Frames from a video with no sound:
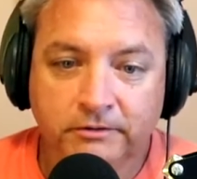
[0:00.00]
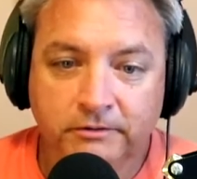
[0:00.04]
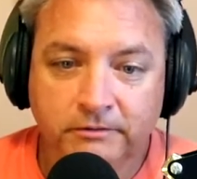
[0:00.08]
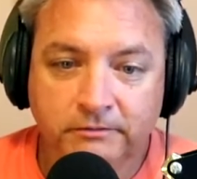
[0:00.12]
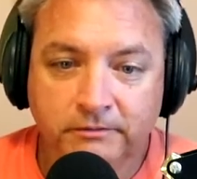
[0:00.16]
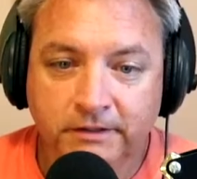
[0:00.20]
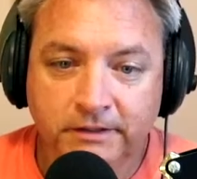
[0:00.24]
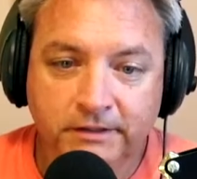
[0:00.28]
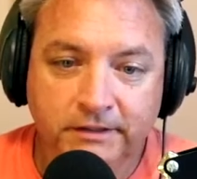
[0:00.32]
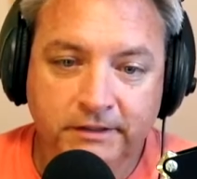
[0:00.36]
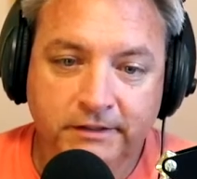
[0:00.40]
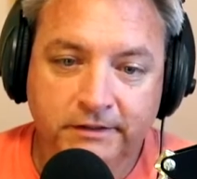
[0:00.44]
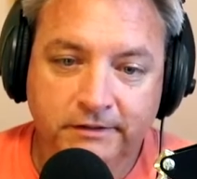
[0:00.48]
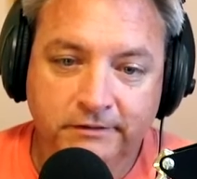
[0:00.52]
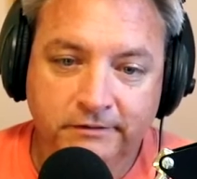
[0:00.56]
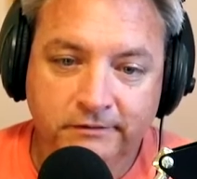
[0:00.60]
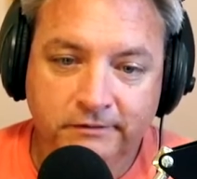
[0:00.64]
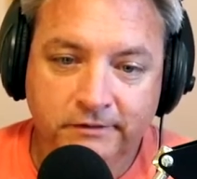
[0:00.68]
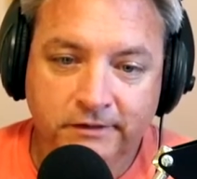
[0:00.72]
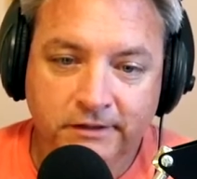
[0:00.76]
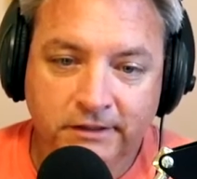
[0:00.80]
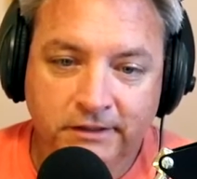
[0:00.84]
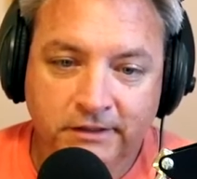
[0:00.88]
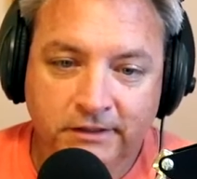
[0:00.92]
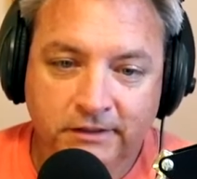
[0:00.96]
and he'd
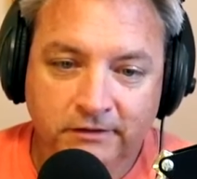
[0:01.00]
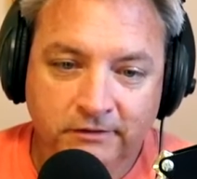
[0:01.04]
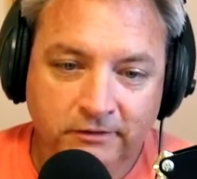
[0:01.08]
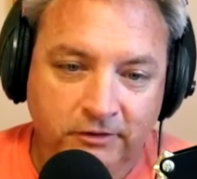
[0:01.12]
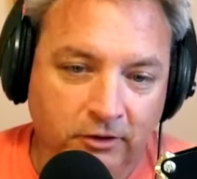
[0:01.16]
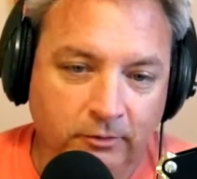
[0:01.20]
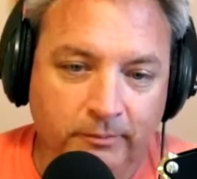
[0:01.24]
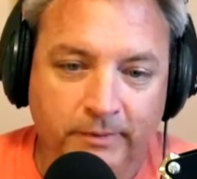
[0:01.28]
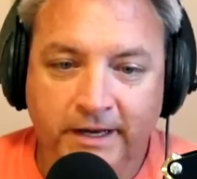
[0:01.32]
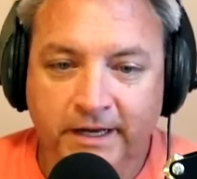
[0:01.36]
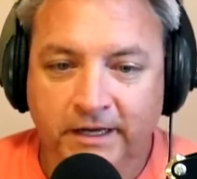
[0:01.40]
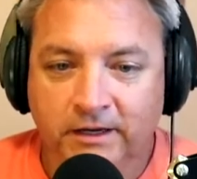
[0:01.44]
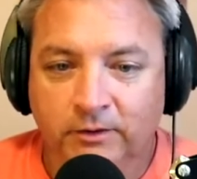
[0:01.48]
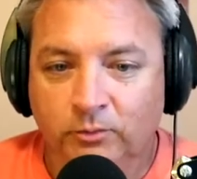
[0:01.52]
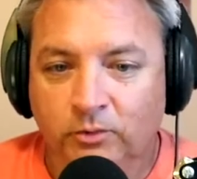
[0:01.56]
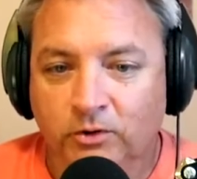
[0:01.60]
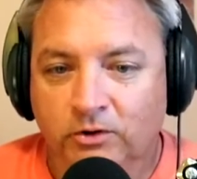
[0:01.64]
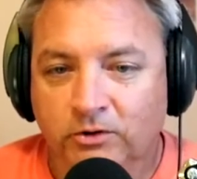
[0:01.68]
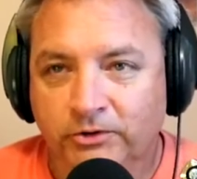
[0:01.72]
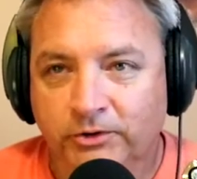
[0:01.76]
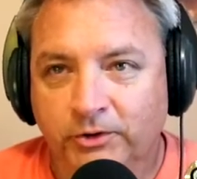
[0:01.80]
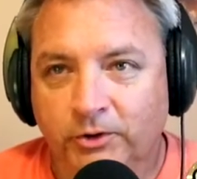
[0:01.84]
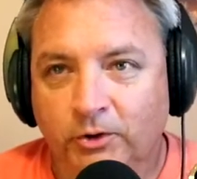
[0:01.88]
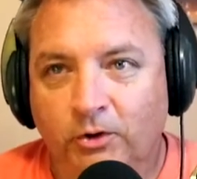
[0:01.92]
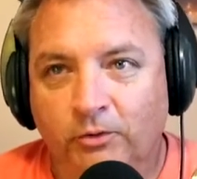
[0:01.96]
go back and work
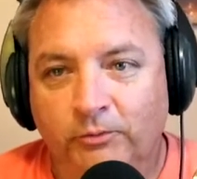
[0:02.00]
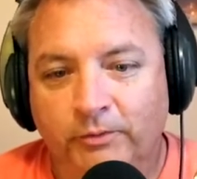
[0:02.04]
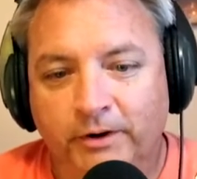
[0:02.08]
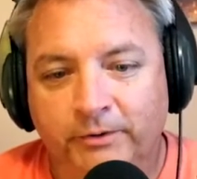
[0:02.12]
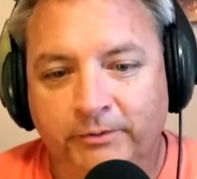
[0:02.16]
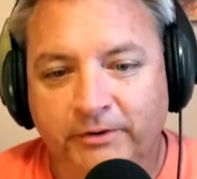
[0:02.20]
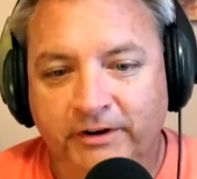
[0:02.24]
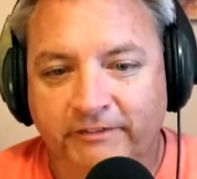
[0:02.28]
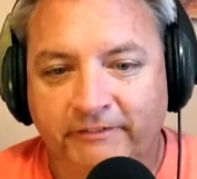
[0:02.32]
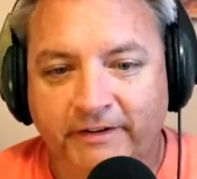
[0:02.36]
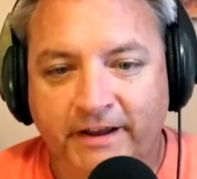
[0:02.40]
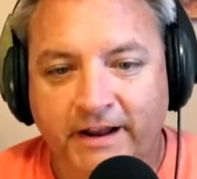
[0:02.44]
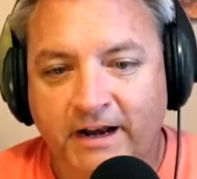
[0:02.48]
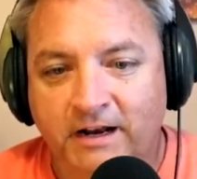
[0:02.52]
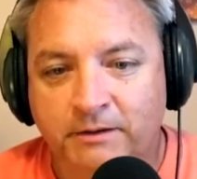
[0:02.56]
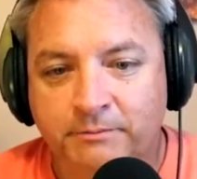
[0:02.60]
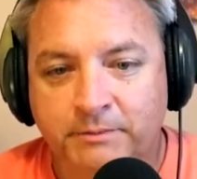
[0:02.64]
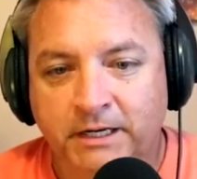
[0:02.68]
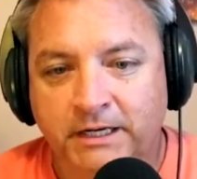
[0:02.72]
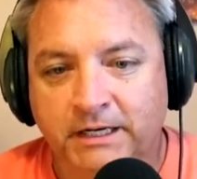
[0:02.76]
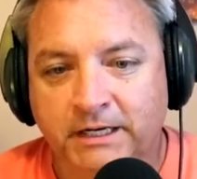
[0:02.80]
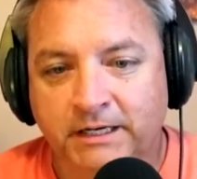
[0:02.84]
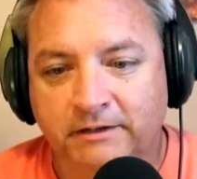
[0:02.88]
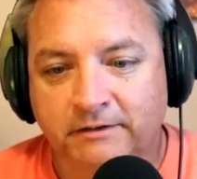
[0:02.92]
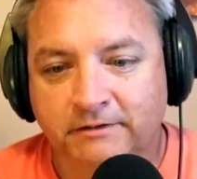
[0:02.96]
on the oil rig when he ran out of
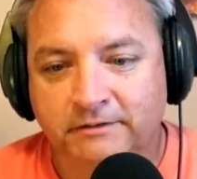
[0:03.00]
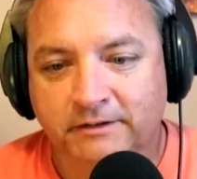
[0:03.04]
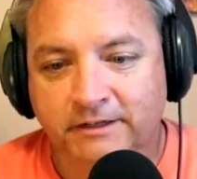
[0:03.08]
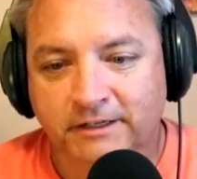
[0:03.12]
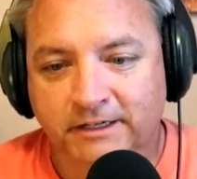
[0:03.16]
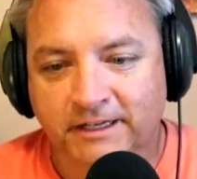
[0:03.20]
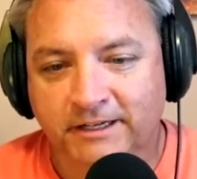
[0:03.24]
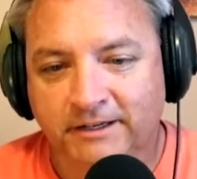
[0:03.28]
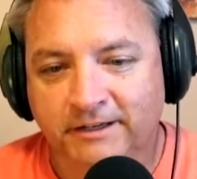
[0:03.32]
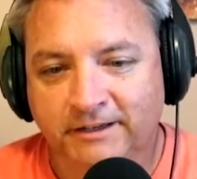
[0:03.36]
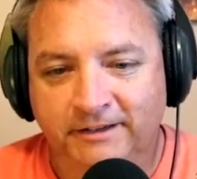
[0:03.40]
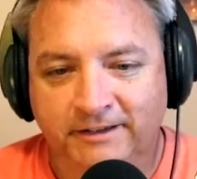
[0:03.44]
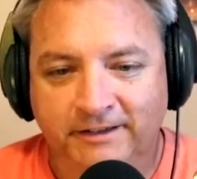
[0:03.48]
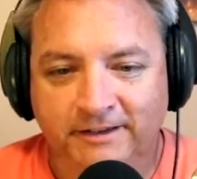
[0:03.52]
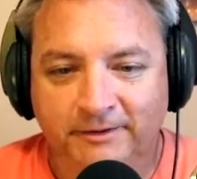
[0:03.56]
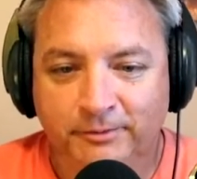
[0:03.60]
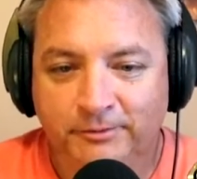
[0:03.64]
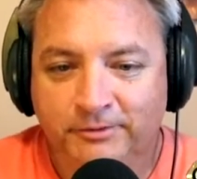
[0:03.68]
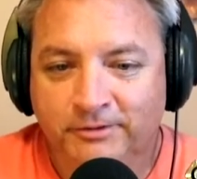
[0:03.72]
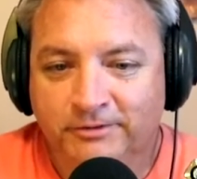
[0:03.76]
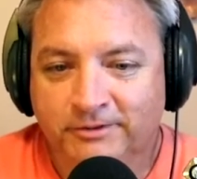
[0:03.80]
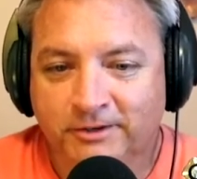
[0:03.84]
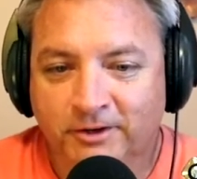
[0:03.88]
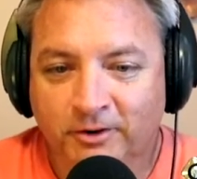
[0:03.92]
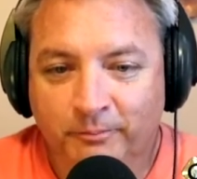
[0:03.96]
money, and he would
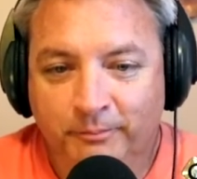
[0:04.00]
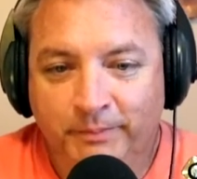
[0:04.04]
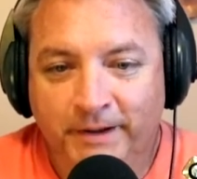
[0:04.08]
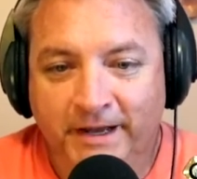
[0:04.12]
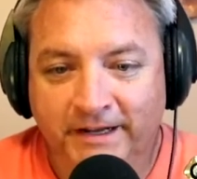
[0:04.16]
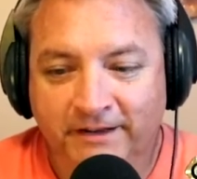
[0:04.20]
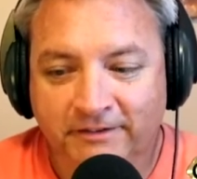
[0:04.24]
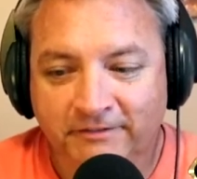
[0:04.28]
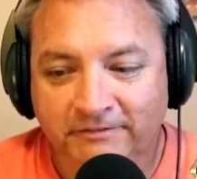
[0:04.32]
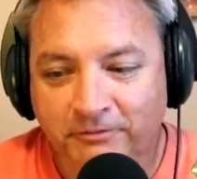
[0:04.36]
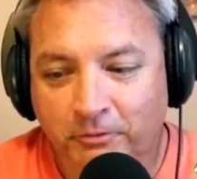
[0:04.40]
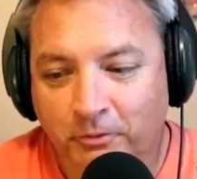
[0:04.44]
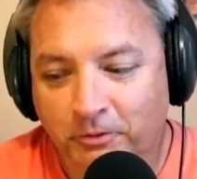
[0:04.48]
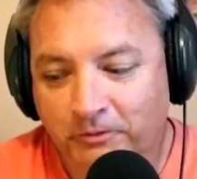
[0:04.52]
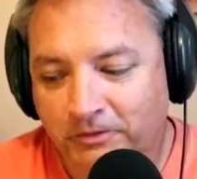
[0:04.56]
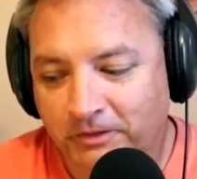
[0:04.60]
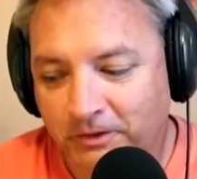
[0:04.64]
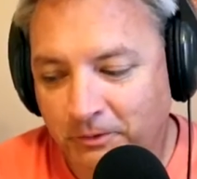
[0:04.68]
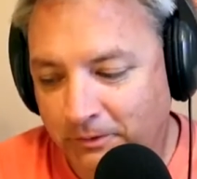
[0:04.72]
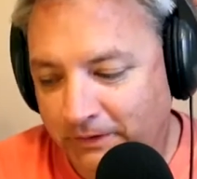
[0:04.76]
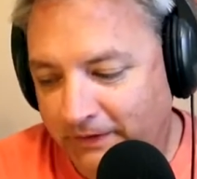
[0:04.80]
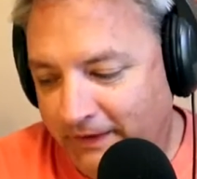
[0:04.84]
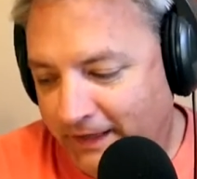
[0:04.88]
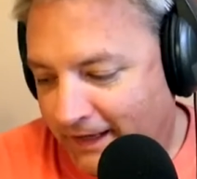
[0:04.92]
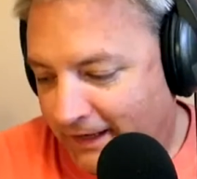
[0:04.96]
just go back and forth
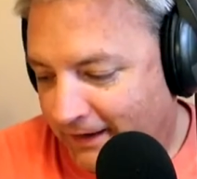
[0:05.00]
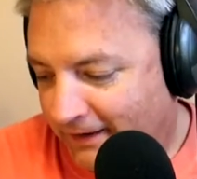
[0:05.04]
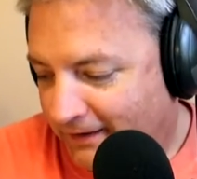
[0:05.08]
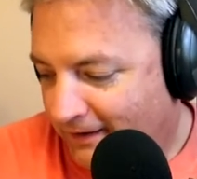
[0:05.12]
doing that.